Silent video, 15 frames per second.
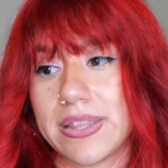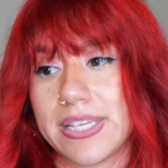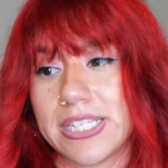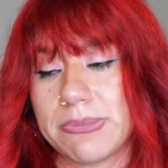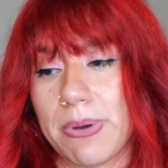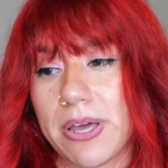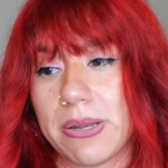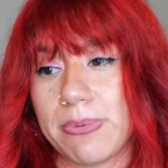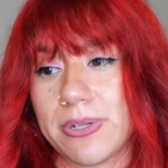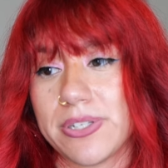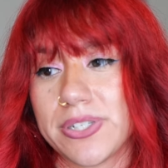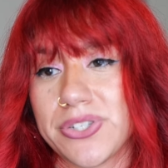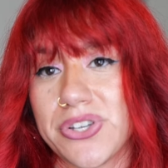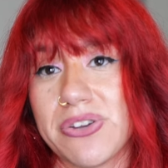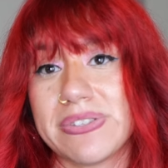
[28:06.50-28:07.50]
at these
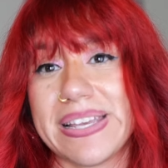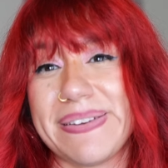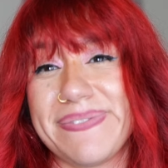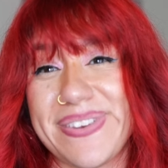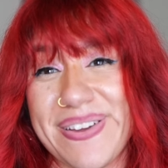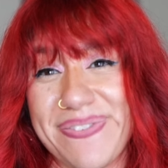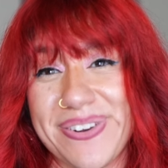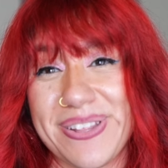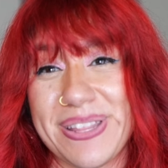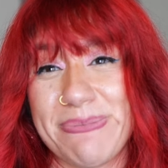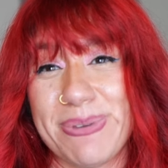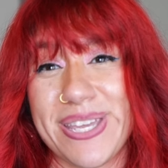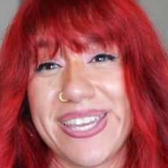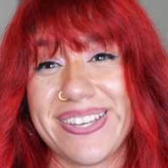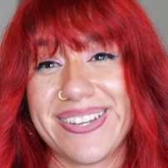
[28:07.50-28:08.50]
bodybuilding shows, I've definitely
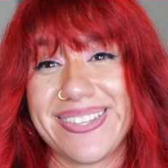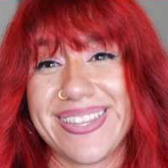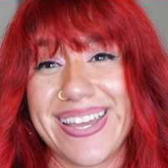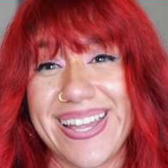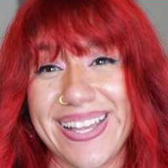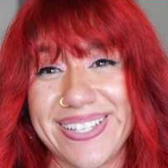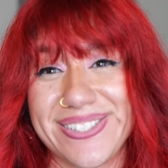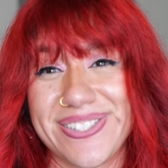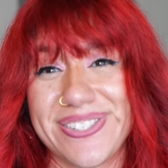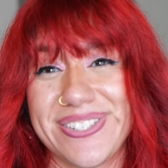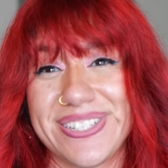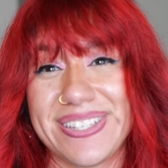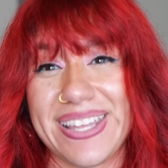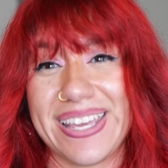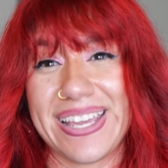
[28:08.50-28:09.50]
been getting the itch
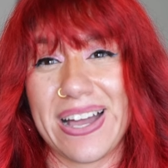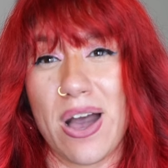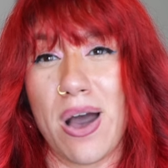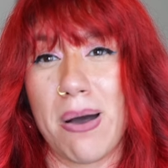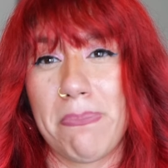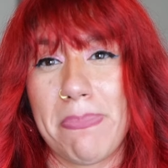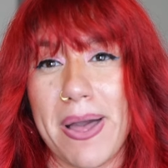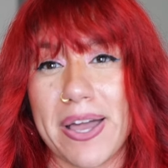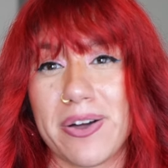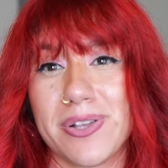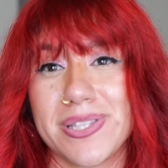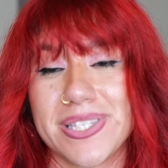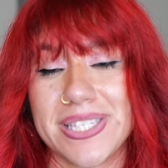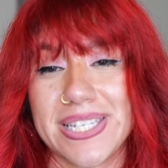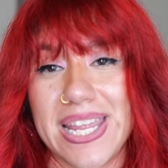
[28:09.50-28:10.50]
to like hop back
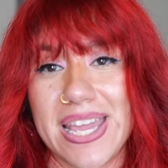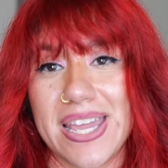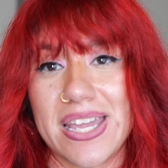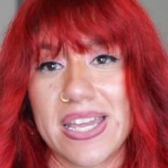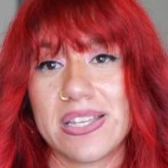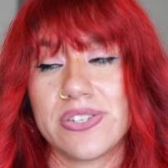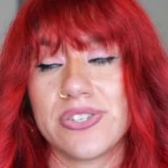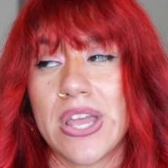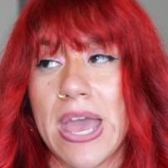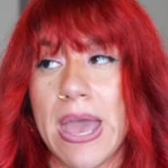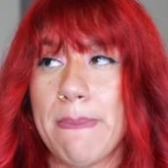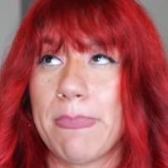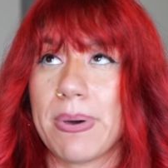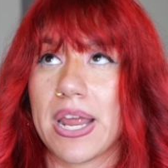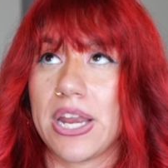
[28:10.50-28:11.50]
on stage,
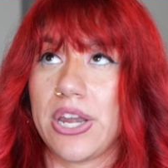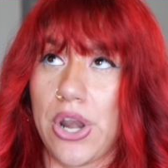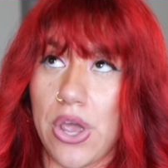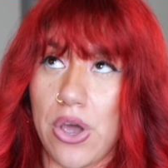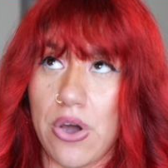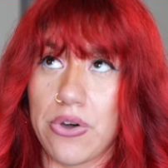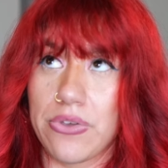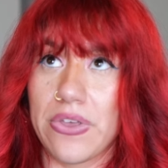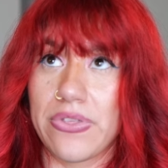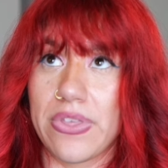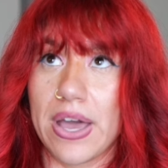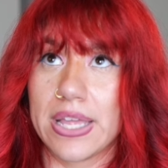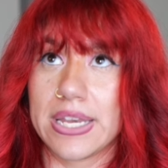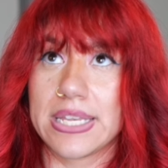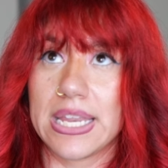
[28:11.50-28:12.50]
but I know that
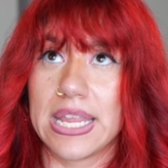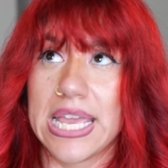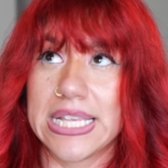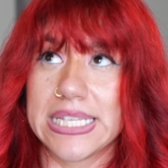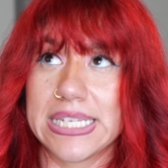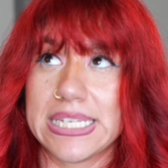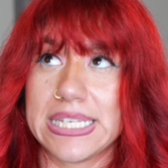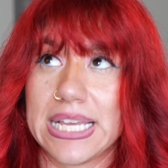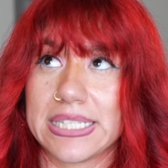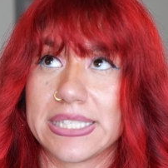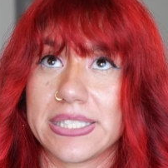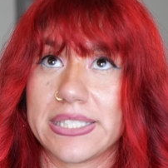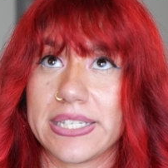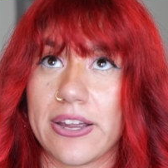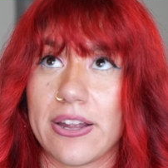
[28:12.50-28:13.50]
that isn't
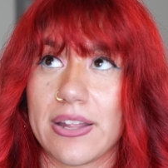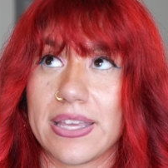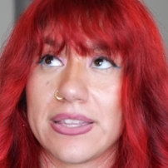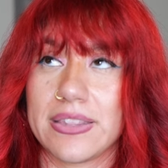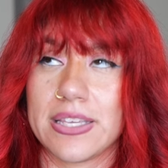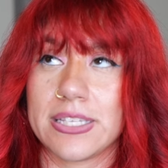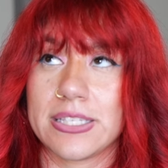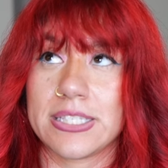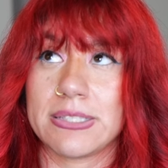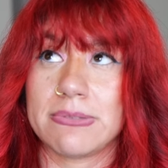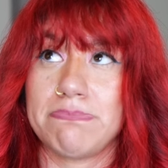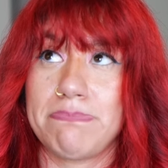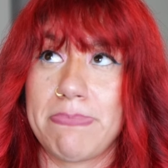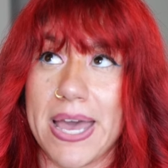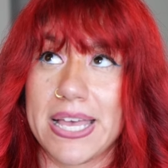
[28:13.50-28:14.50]
necessarily
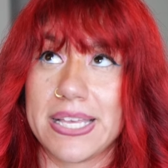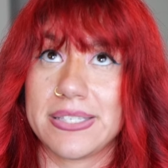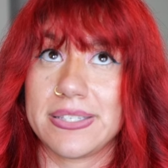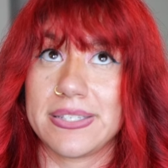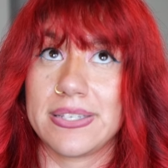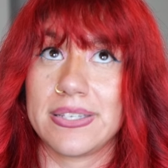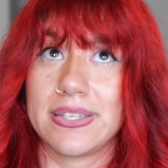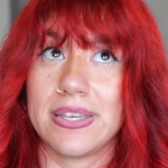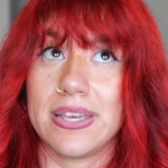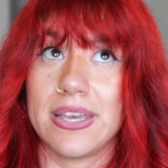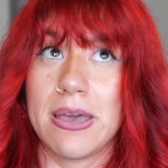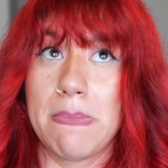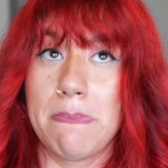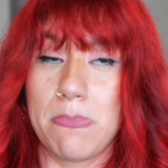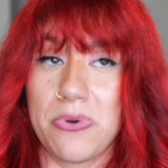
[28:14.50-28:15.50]
the best
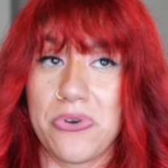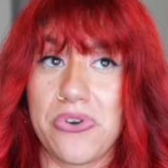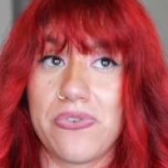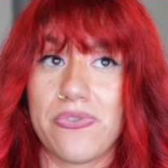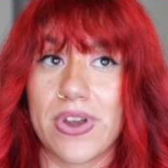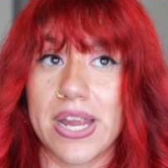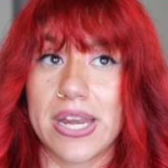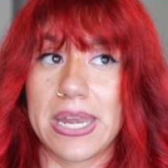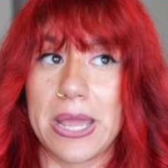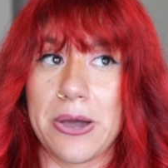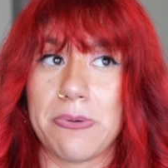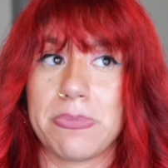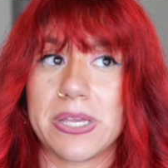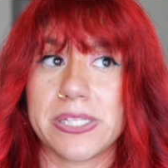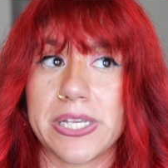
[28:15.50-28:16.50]
move right
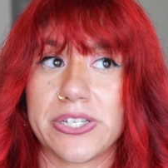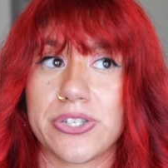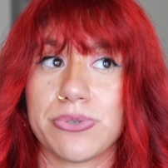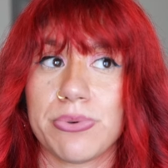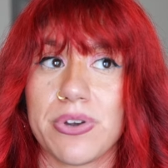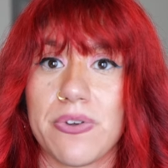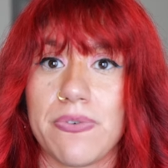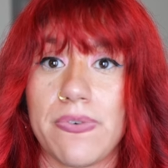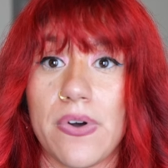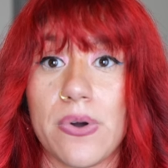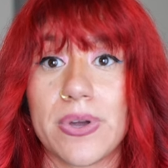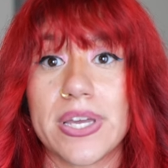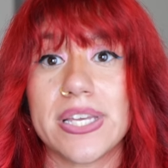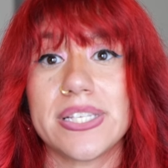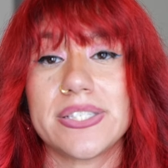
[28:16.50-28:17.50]
now because I just want to
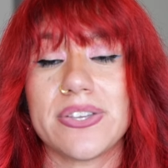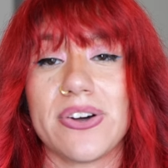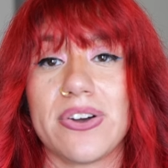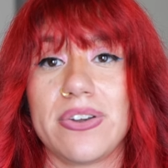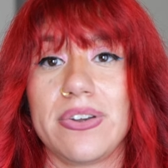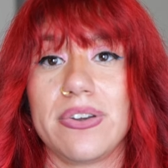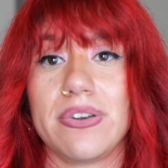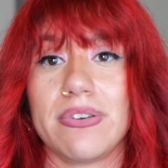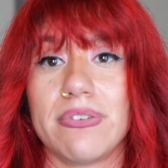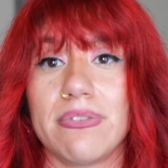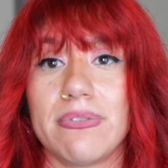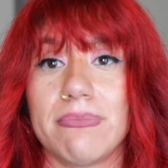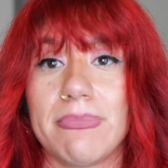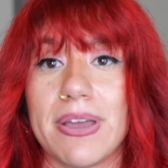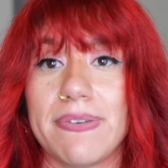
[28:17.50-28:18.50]
focus on
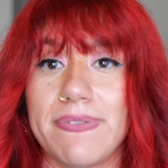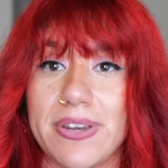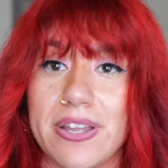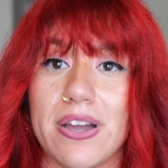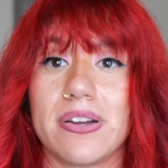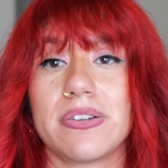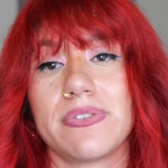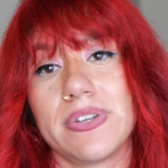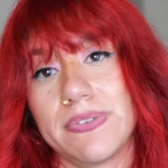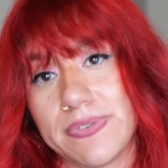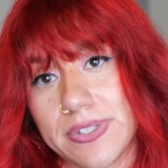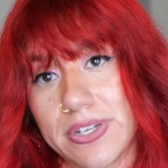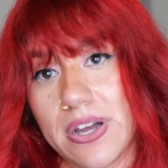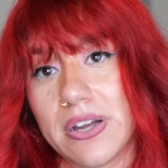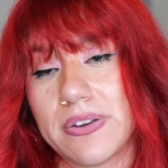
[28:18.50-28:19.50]
my videography,
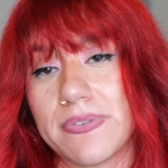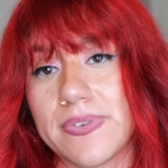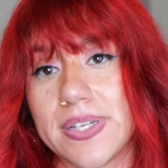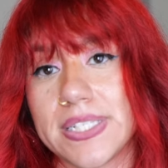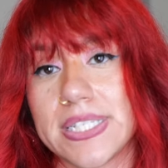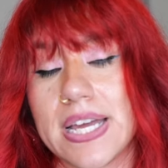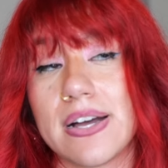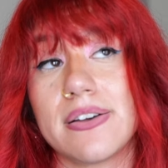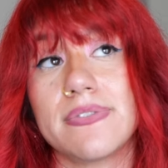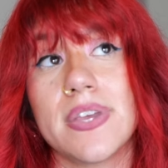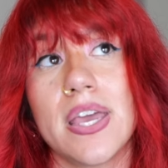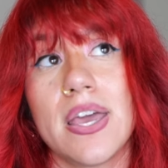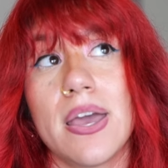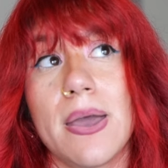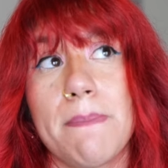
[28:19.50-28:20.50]
photography stuff,
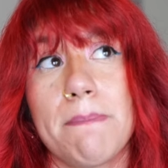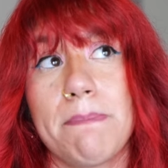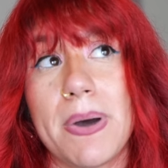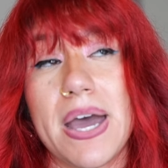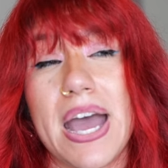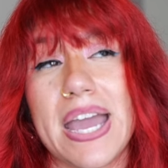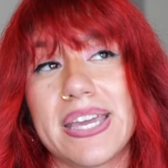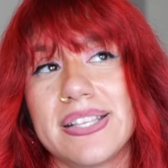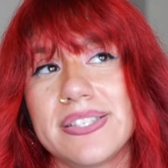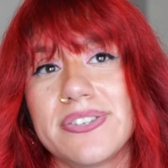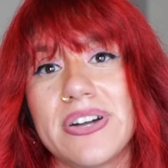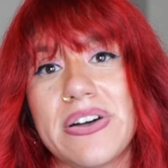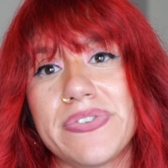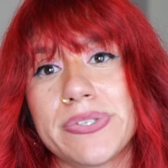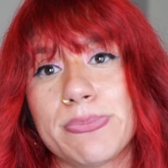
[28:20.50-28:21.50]
but I can
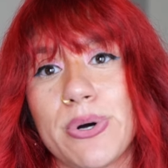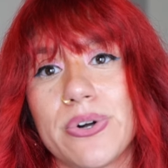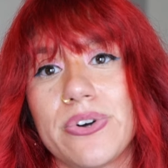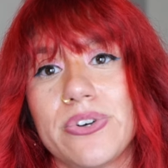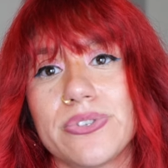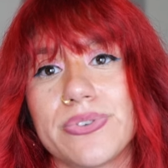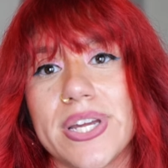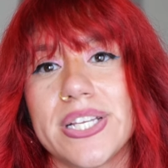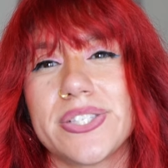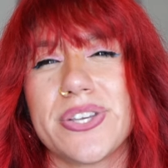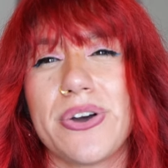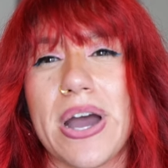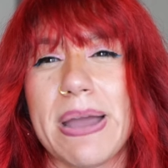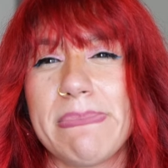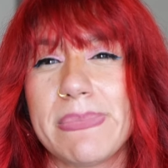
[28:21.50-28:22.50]
still have small goals, right?
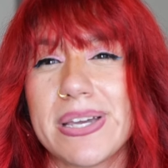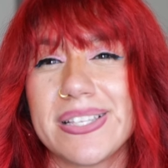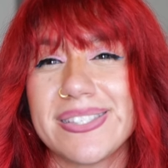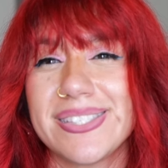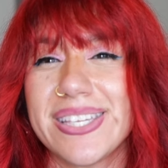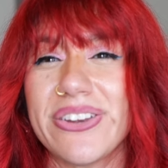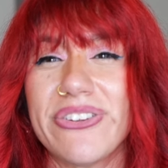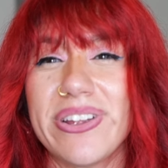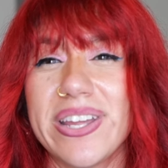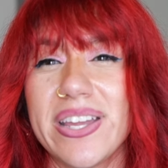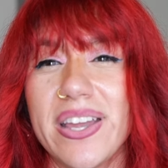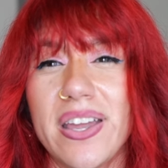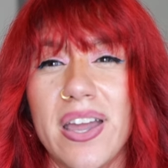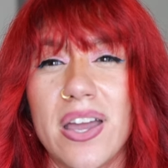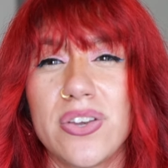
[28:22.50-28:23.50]
So I'm
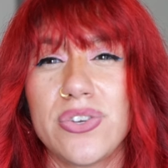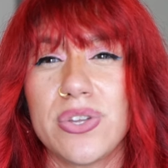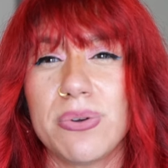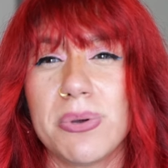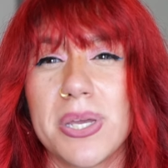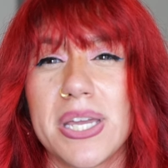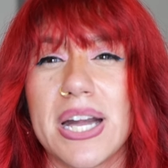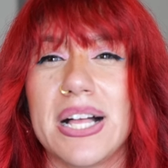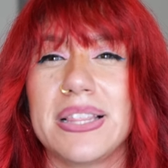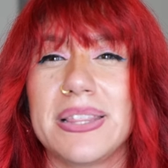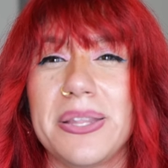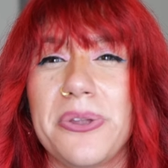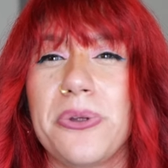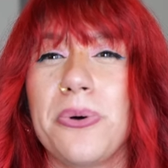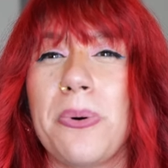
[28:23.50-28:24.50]
considering doing a
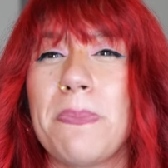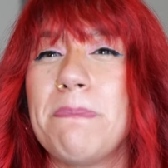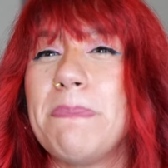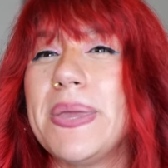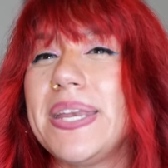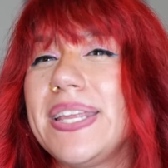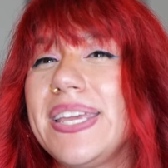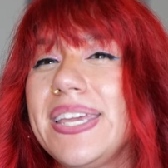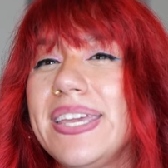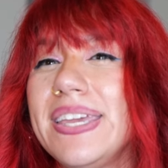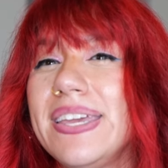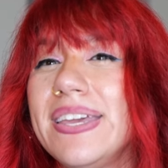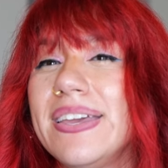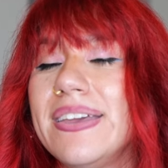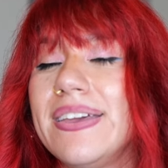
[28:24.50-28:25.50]
little
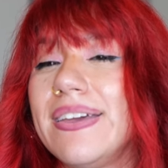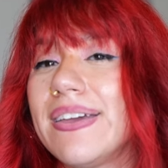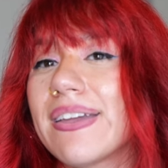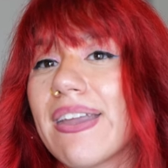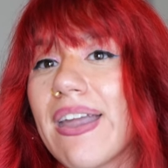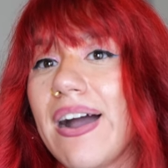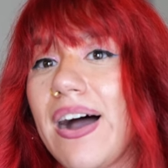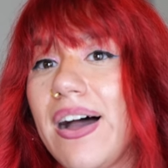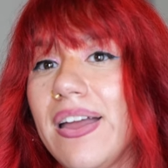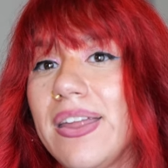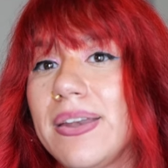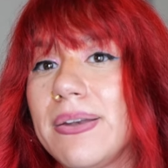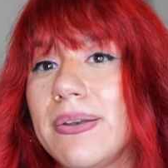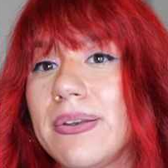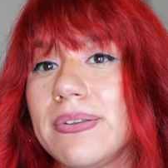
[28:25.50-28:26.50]
mini
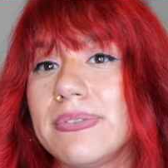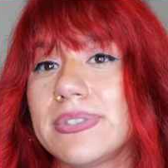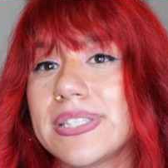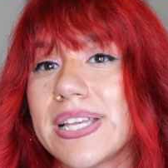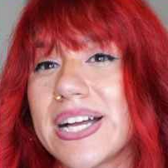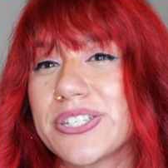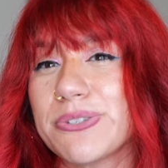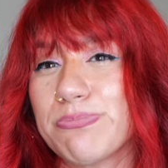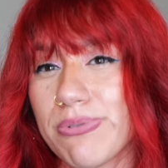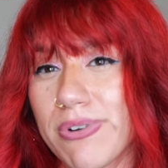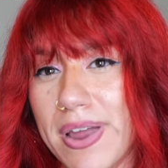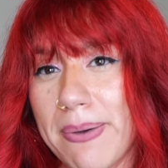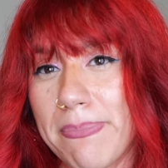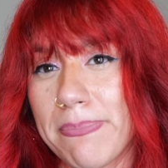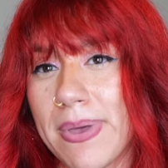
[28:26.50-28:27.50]
cut slash
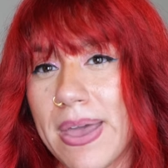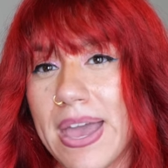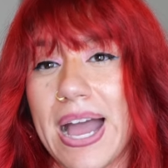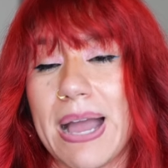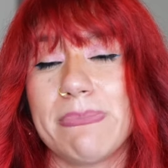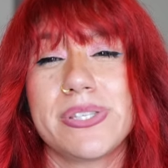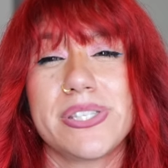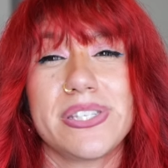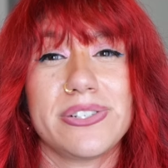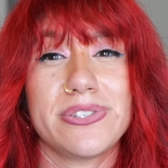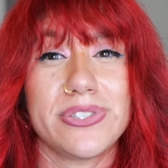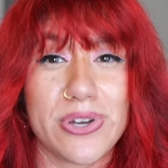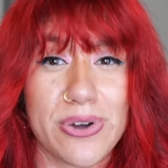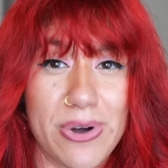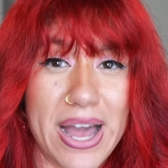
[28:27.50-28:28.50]
prep. I'm
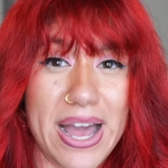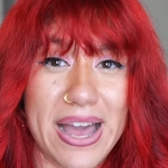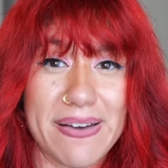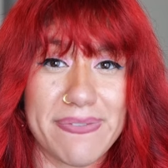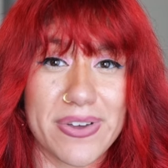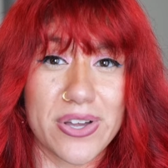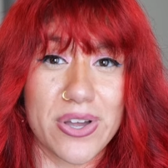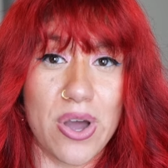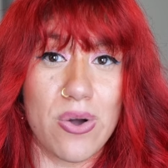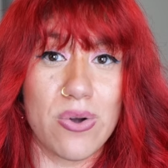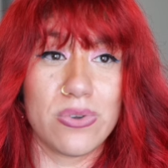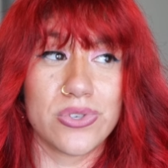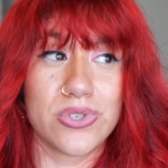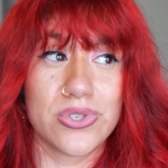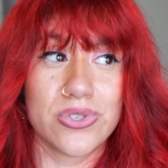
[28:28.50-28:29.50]
still don't have a
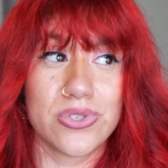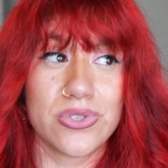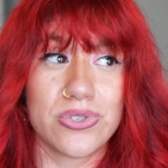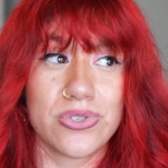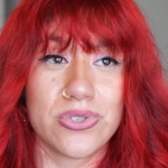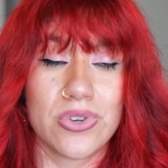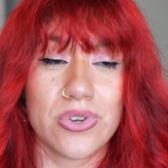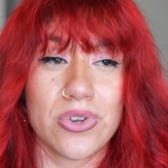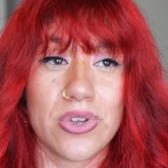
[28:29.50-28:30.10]
coach,